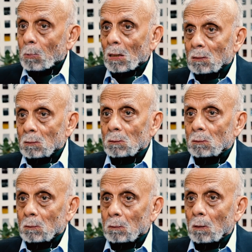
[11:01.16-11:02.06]
part is
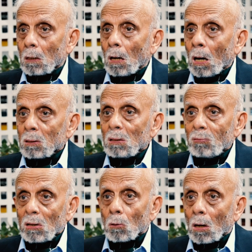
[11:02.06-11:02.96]

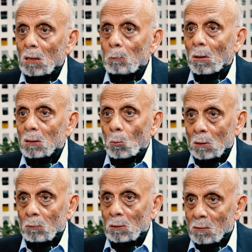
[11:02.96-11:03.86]
Agniveer or Agnipat or
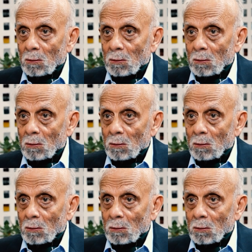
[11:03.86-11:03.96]
whatever they